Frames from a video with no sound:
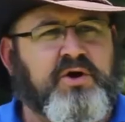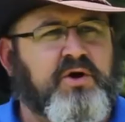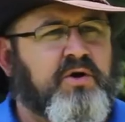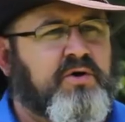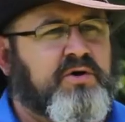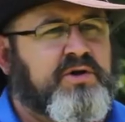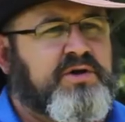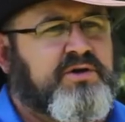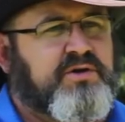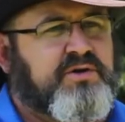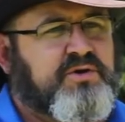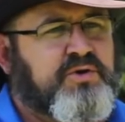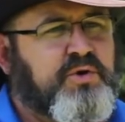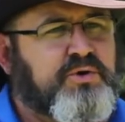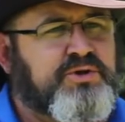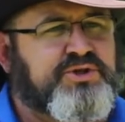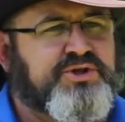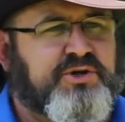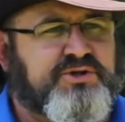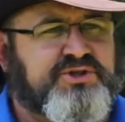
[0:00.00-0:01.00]
Dog
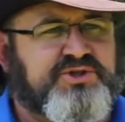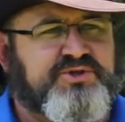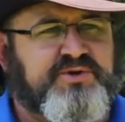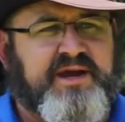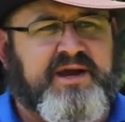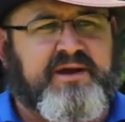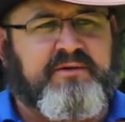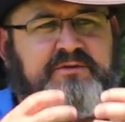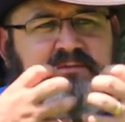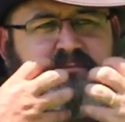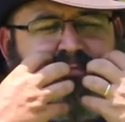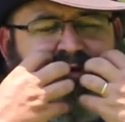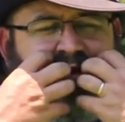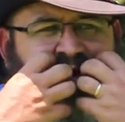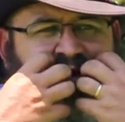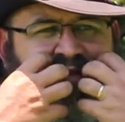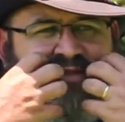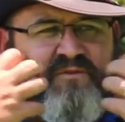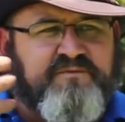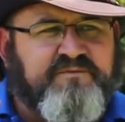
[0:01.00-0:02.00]
Cujo strand with
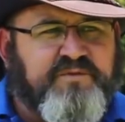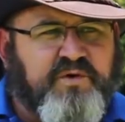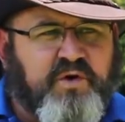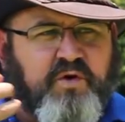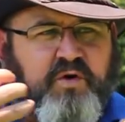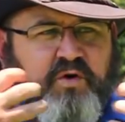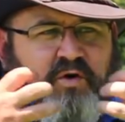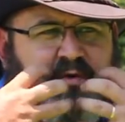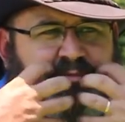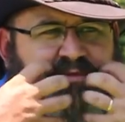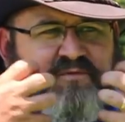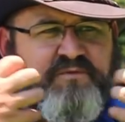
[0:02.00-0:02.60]
all the foam